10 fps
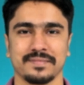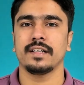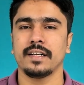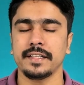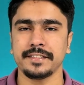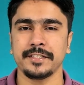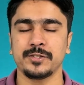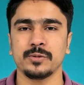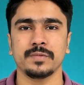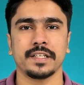Let's
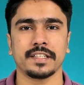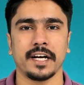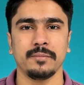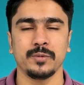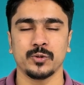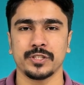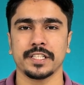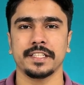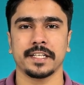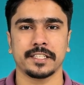assume that I am using
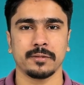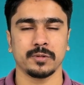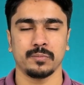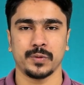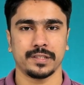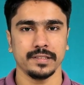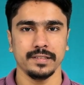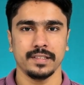a desktop computer